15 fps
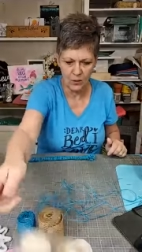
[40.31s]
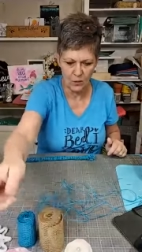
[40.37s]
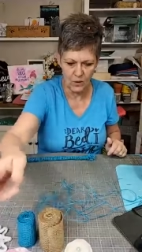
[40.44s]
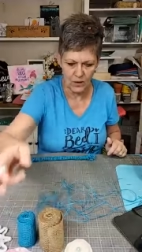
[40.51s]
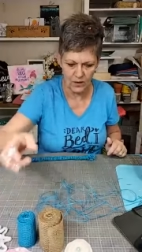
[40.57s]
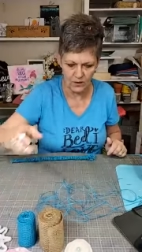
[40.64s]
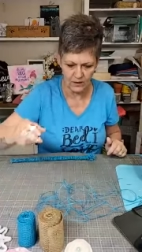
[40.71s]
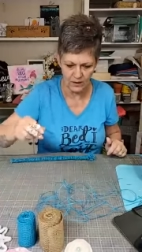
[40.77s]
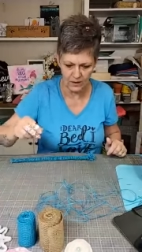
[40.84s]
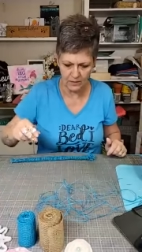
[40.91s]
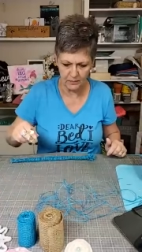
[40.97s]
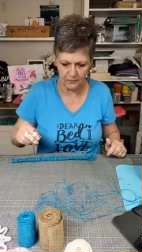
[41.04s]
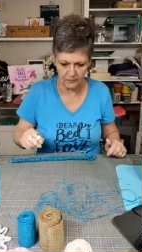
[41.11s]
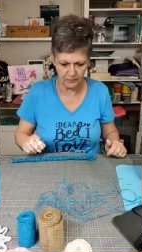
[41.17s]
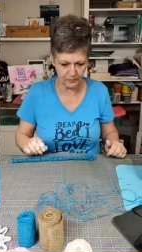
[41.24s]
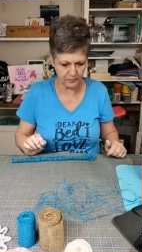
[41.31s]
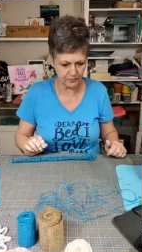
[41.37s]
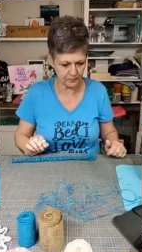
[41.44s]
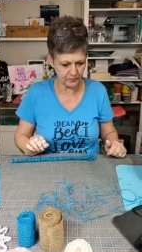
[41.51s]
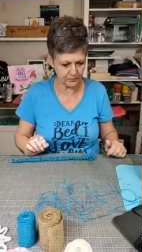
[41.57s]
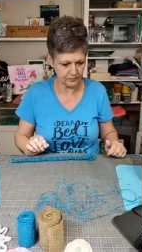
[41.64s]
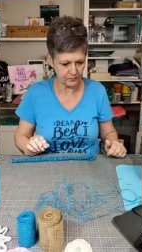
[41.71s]
Welcome.
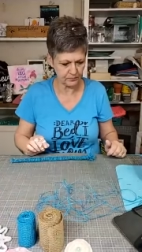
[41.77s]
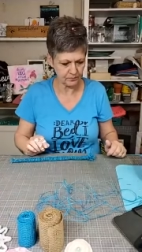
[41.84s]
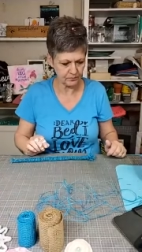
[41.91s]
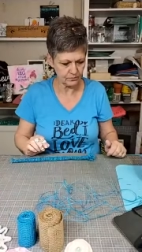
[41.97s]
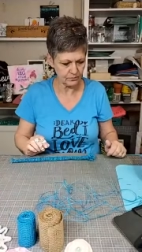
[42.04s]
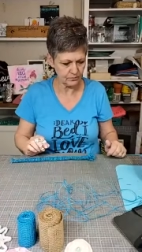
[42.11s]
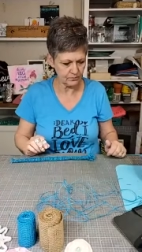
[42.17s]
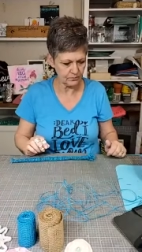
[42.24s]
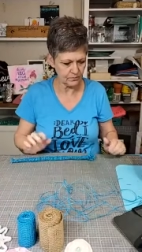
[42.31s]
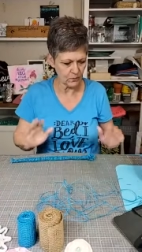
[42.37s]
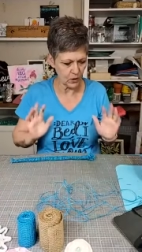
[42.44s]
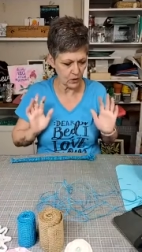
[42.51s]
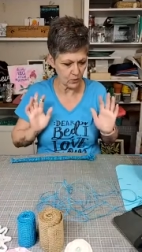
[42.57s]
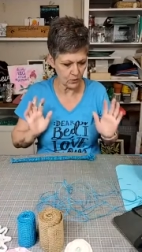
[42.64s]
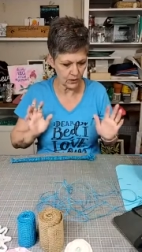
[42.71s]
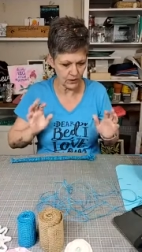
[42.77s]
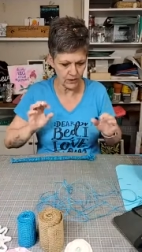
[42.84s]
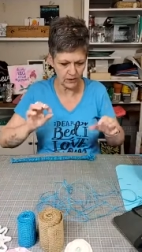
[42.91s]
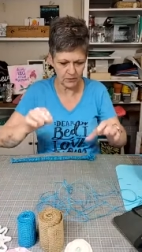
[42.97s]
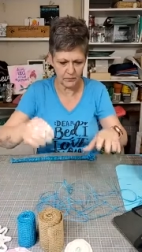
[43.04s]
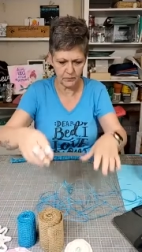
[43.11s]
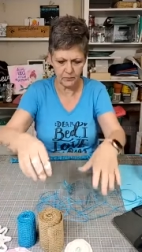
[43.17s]

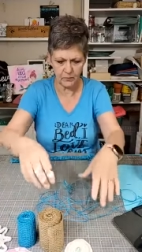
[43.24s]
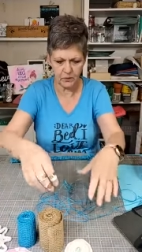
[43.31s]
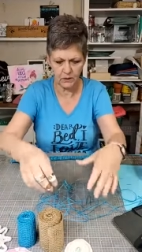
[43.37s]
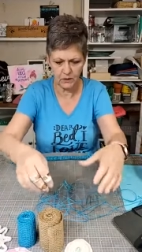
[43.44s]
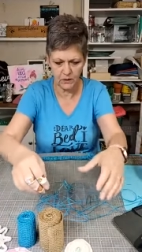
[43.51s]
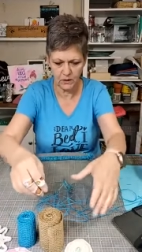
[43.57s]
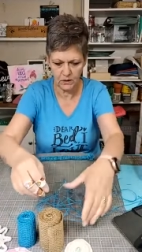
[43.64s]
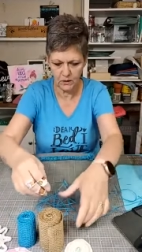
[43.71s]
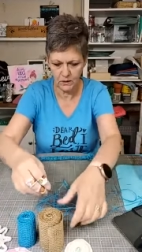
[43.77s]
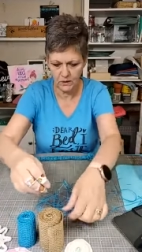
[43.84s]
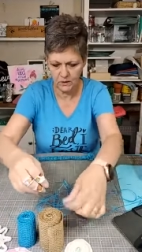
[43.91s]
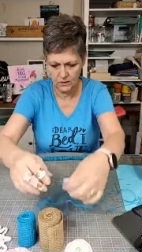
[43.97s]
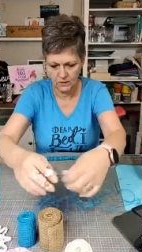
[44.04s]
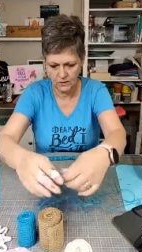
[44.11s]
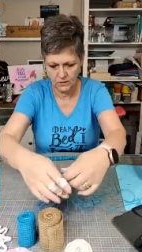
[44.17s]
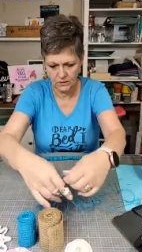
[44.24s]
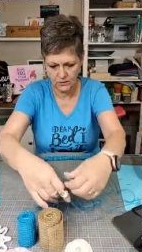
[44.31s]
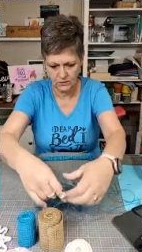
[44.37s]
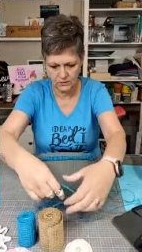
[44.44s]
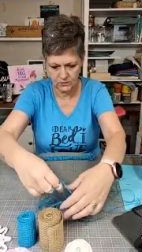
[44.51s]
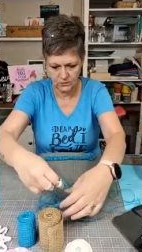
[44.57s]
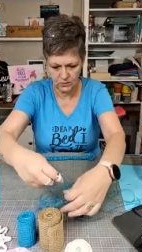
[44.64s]
Okay.
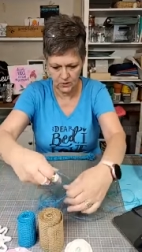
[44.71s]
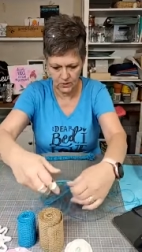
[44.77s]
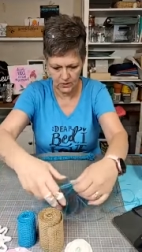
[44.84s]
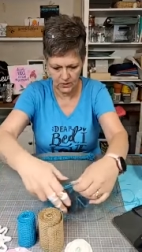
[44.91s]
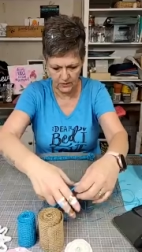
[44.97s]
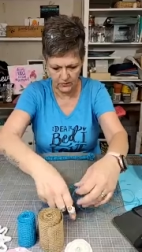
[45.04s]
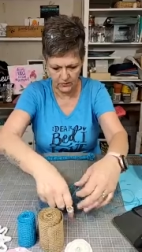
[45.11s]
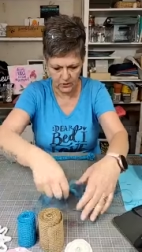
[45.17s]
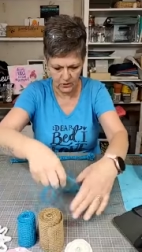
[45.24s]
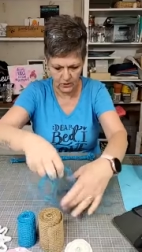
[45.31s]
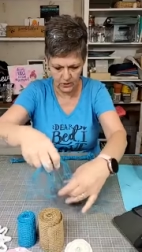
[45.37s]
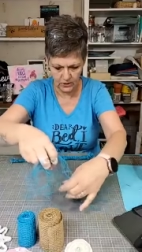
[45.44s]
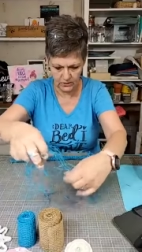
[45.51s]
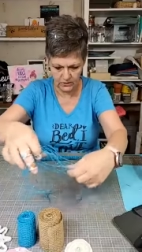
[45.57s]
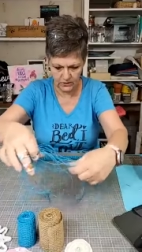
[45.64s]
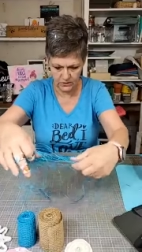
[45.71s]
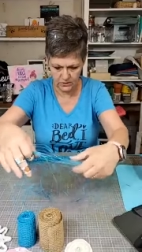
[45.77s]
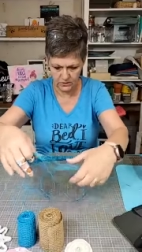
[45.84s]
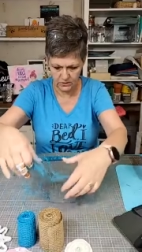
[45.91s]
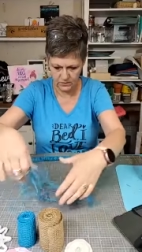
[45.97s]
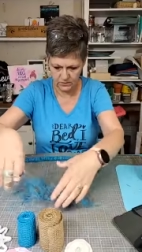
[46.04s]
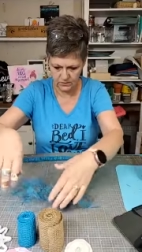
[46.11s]
So I got
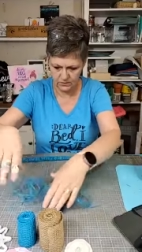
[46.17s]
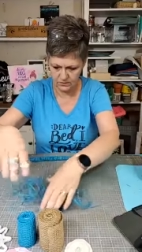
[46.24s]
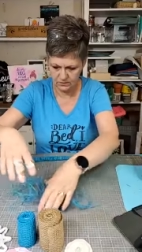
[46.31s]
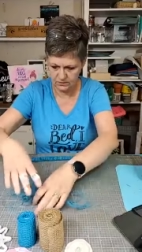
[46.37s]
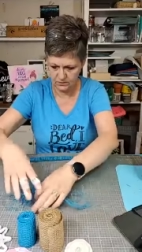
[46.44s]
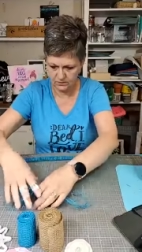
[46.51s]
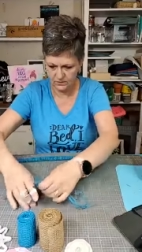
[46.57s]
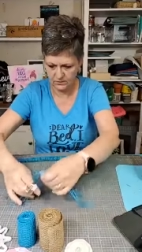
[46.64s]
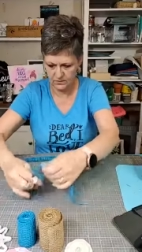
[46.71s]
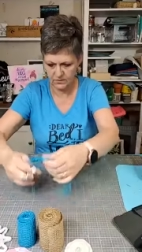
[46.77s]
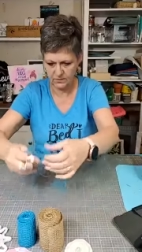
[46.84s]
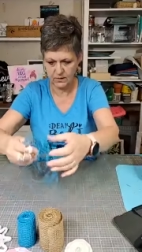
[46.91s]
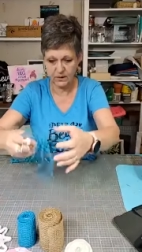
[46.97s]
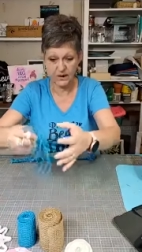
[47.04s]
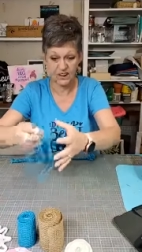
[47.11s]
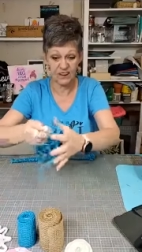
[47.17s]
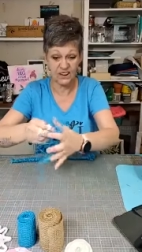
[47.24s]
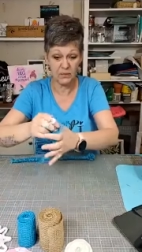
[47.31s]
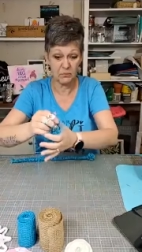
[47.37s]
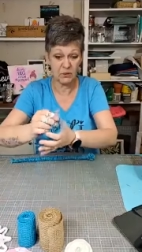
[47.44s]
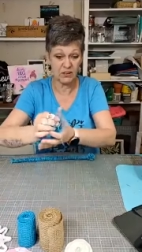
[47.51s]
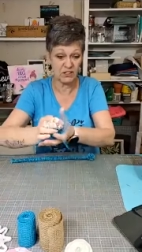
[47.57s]

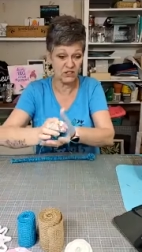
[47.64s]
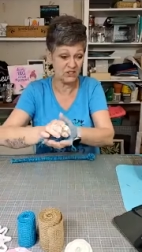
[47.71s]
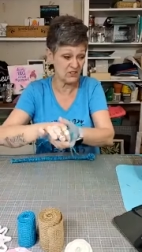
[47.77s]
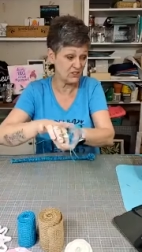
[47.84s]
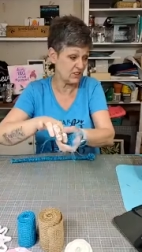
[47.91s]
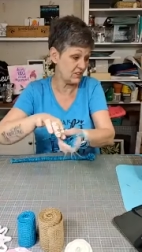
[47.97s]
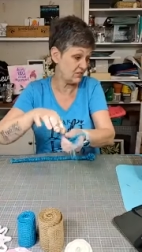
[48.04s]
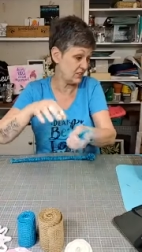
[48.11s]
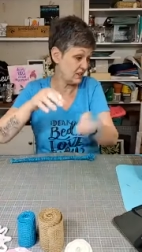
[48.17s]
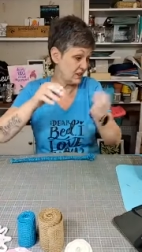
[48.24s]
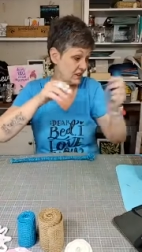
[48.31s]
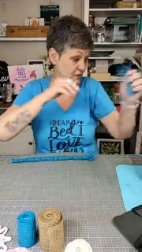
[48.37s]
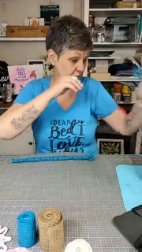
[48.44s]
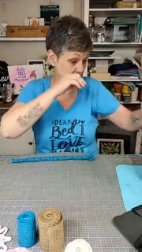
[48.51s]
a bunch of stuff laying